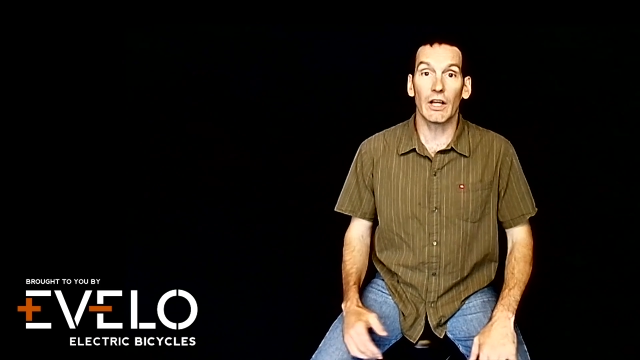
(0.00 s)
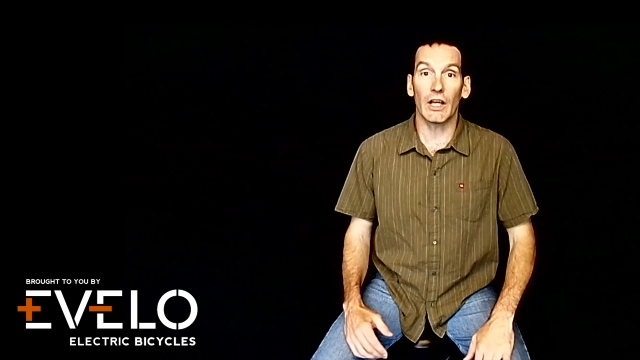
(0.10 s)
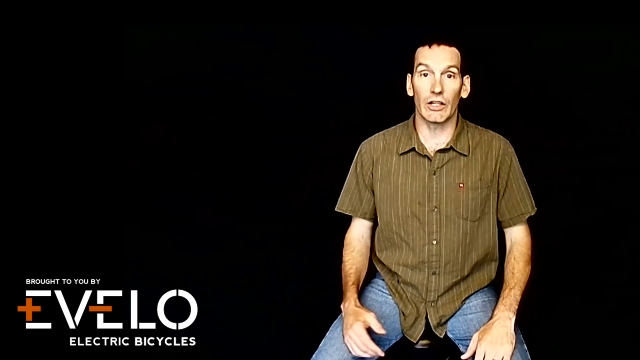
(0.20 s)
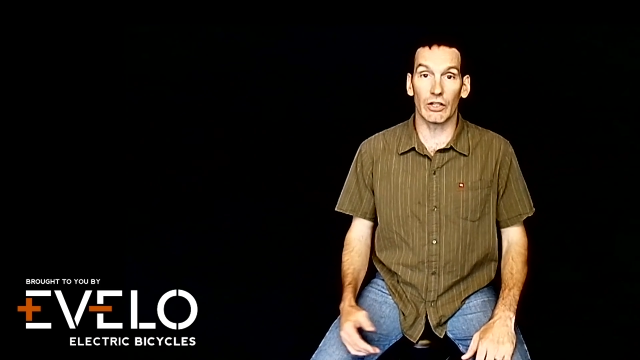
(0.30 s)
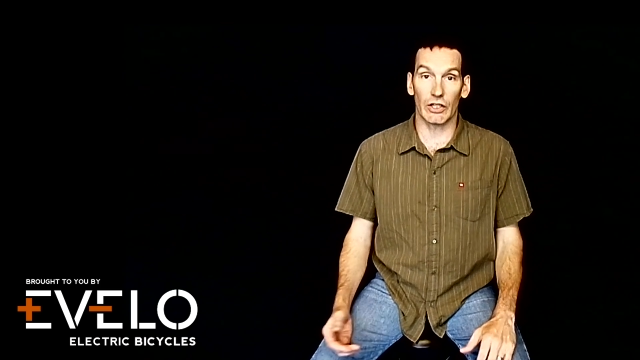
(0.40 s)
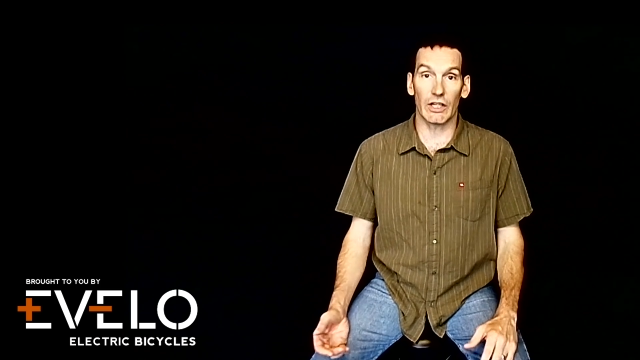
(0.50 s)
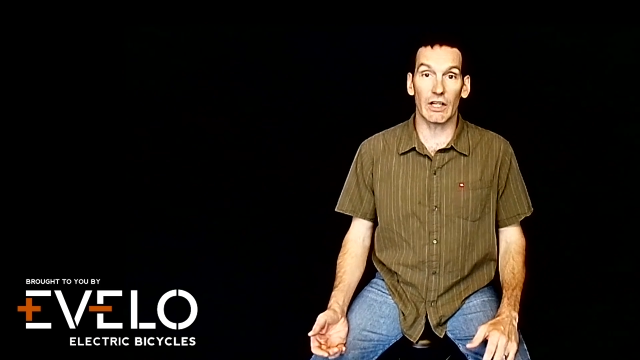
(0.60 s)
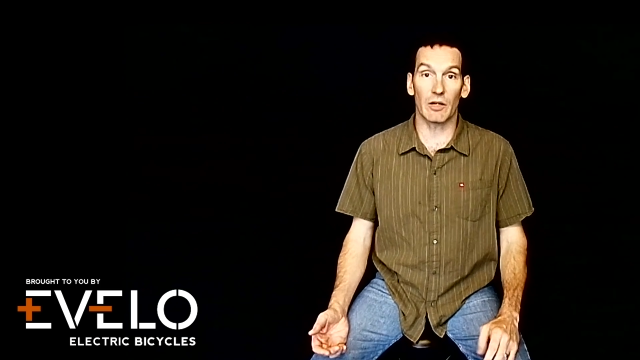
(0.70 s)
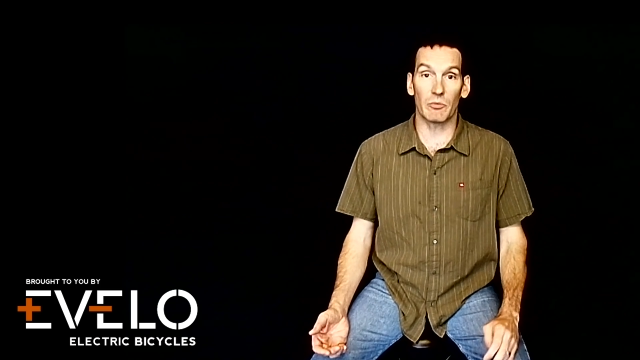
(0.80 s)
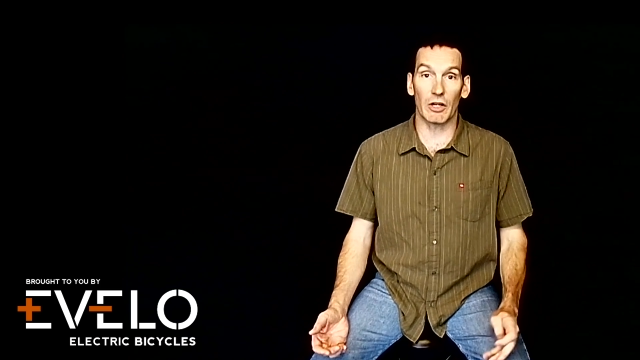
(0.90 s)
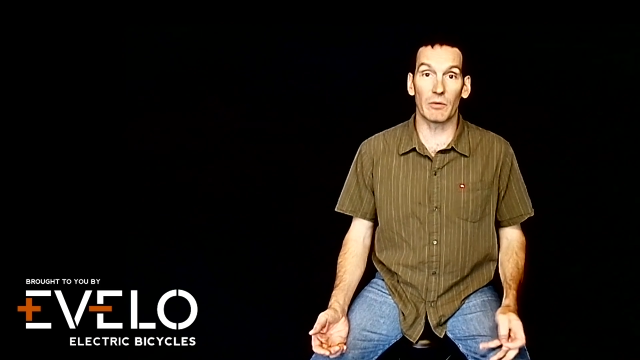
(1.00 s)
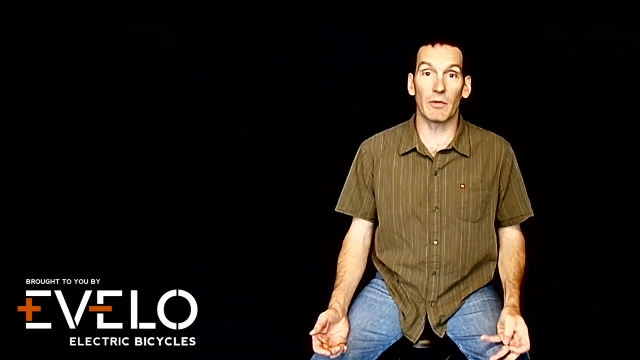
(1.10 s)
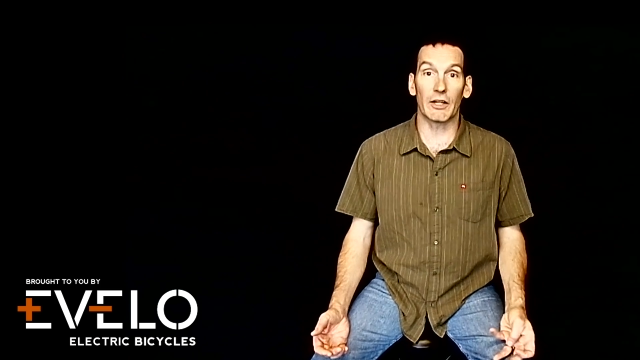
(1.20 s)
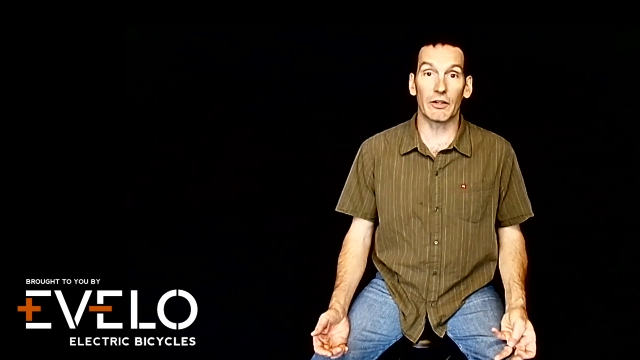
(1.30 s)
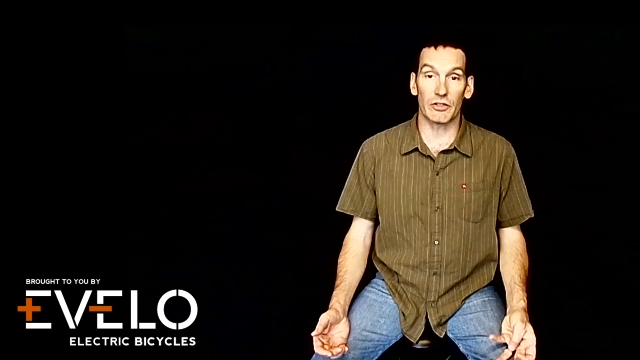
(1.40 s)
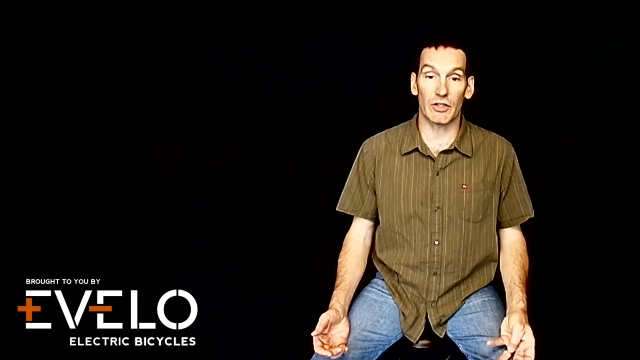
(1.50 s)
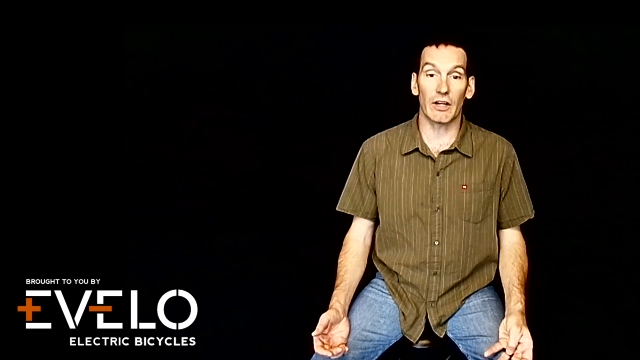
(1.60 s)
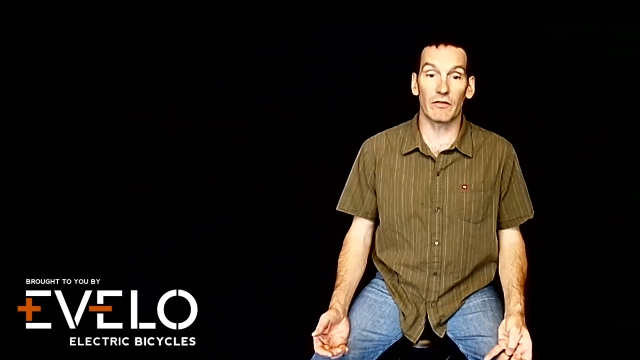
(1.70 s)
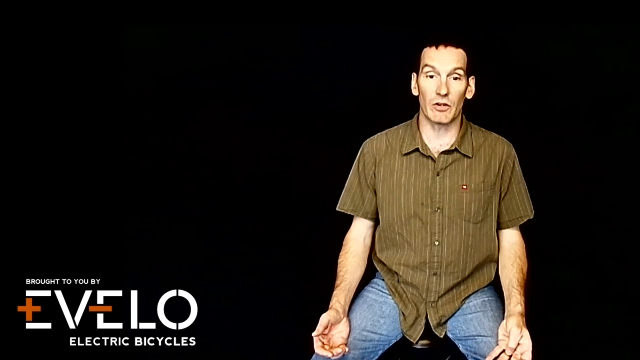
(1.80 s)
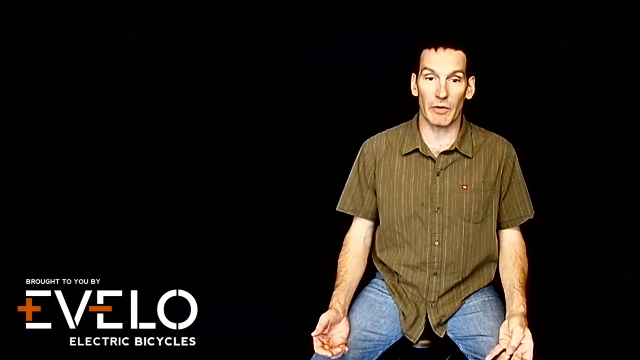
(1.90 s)
and you're going to get better mileage out
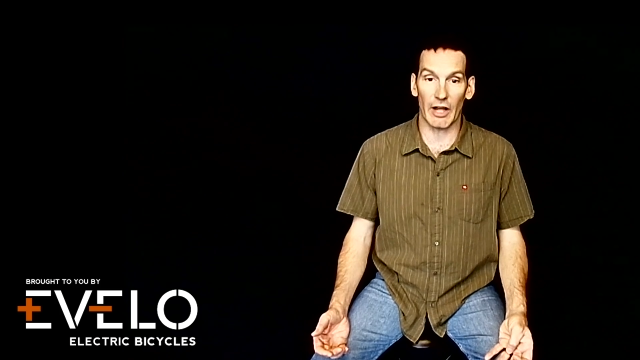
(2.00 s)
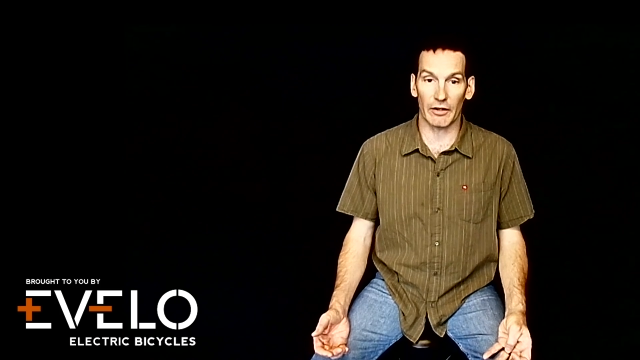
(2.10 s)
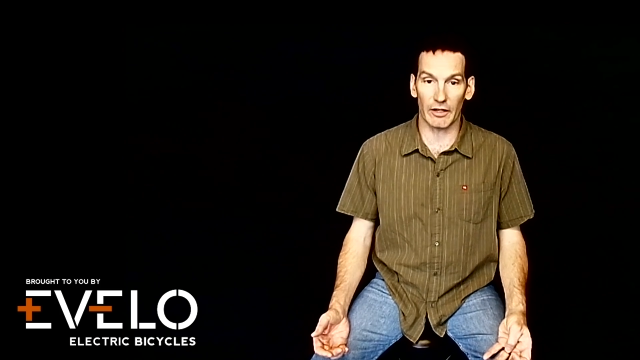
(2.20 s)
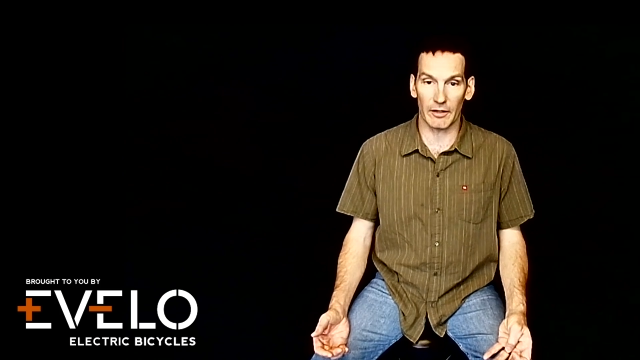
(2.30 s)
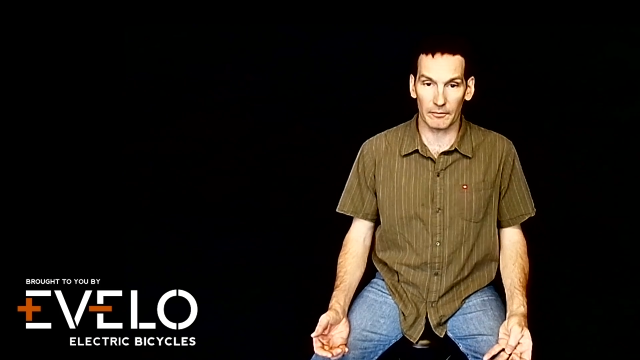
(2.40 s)
of your battery.